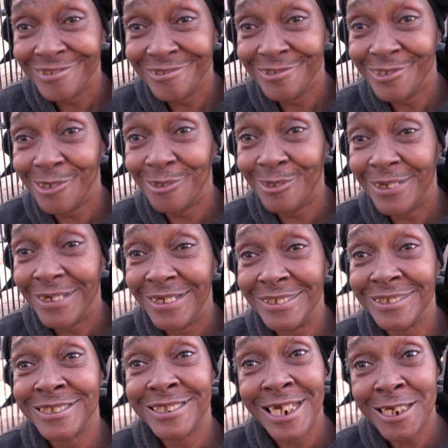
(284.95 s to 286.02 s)
You know,
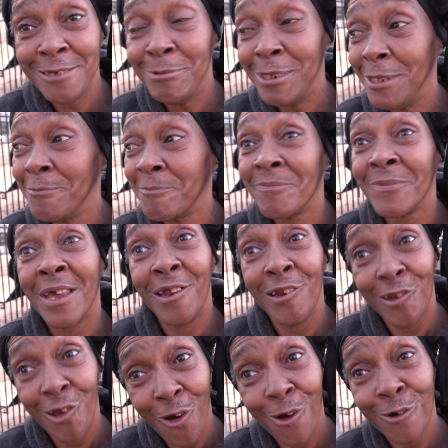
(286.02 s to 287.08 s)
it's taken me a
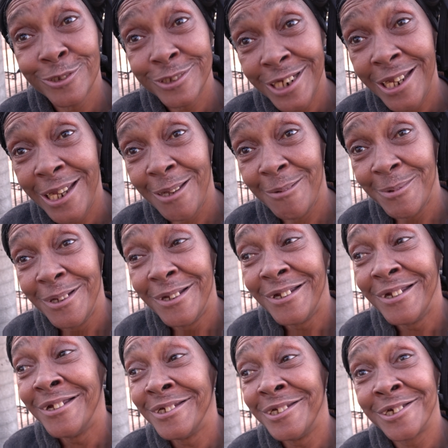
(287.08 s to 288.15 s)
long time
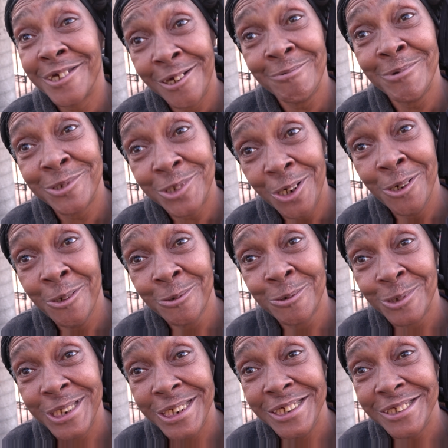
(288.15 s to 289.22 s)
to come to terms
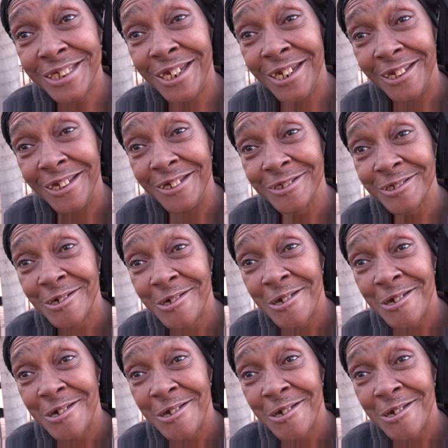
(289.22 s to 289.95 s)
with these things.